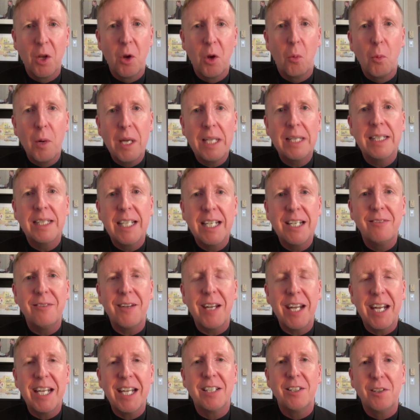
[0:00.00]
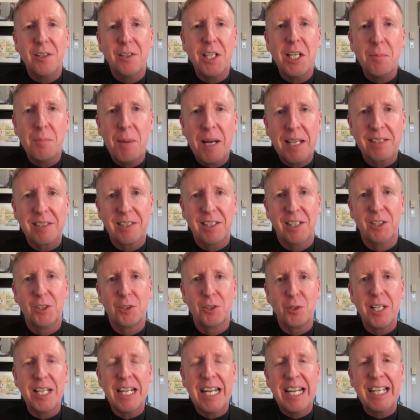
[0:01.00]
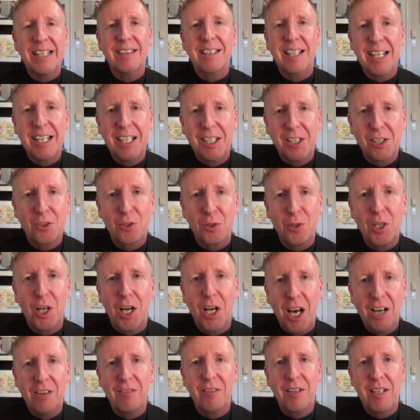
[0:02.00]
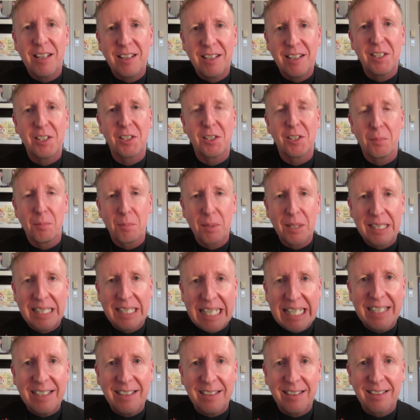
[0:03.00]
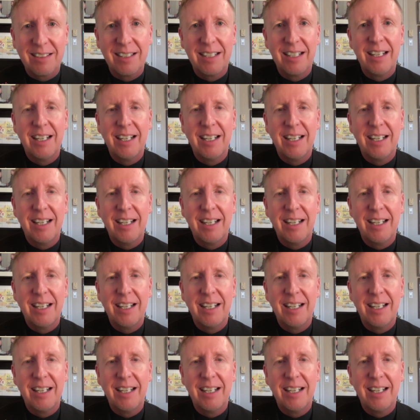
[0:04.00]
We live in the best country in the history of this planet.